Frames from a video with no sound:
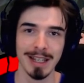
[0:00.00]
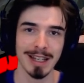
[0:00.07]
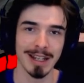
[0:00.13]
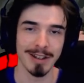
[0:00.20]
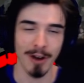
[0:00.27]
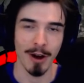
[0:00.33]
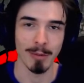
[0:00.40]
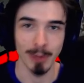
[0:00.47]

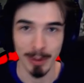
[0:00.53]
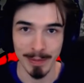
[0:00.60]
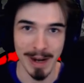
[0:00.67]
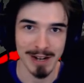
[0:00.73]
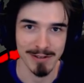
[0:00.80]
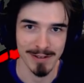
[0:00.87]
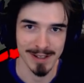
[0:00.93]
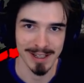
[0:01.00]
in armor and
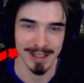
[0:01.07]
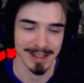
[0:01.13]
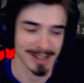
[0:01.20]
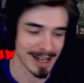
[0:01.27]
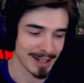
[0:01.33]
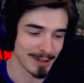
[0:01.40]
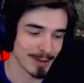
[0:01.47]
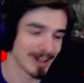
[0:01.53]
magic resist,
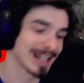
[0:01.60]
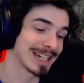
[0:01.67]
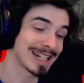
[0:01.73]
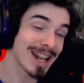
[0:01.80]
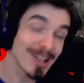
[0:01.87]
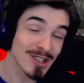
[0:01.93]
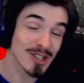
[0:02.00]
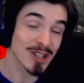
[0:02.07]
and you're
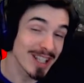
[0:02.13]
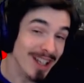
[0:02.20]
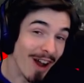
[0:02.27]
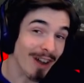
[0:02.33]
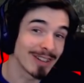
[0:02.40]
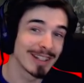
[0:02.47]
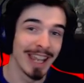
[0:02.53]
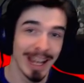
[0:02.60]
essentially
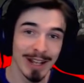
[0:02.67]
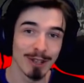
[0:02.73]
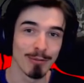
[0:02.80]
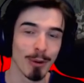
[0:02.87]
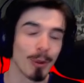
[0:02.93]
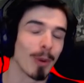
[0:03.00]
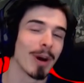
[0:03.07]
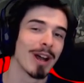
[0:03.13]

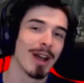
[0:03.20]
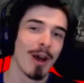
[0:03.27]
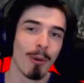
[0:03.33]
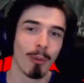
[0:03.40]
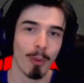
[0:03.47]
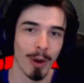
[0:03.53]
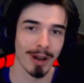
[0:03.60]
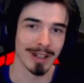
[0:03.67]
unkillable
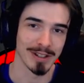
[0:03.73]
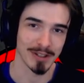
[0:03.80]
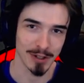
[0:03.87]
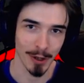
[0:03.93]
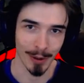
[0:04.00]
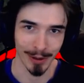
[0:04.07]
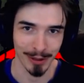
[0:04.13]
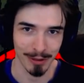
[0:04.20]
while it's
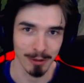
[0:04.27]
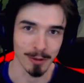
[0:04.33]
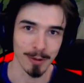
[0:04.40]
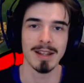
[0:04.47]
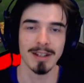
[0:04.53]
going through.